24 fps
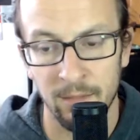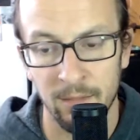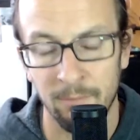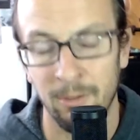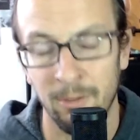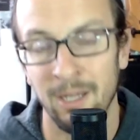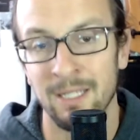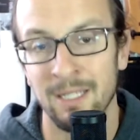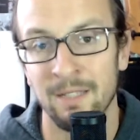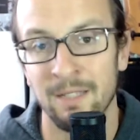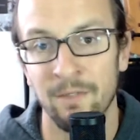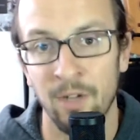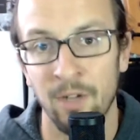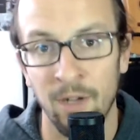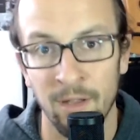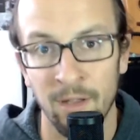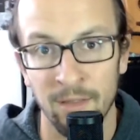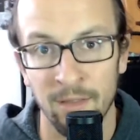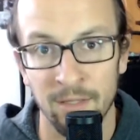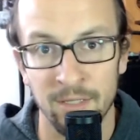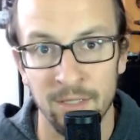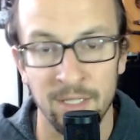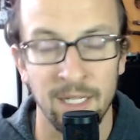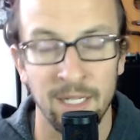price of
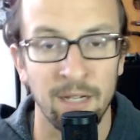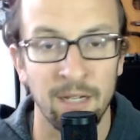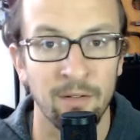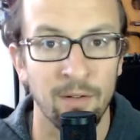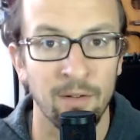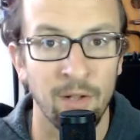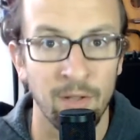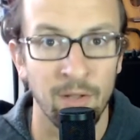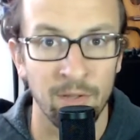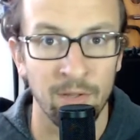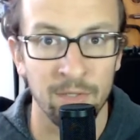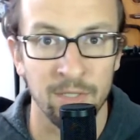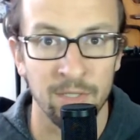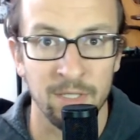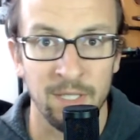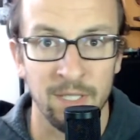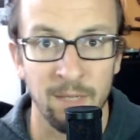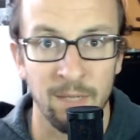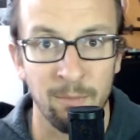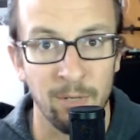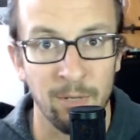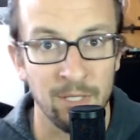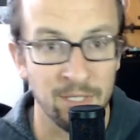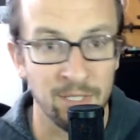college and how college is
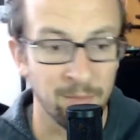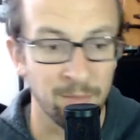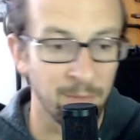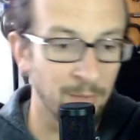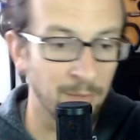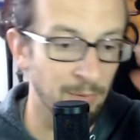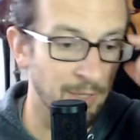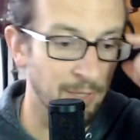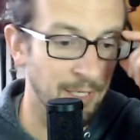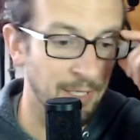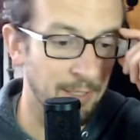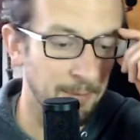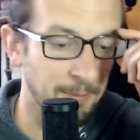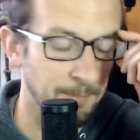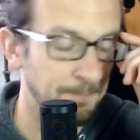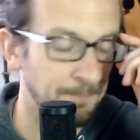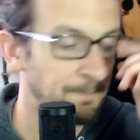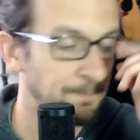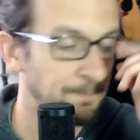like pricing people out.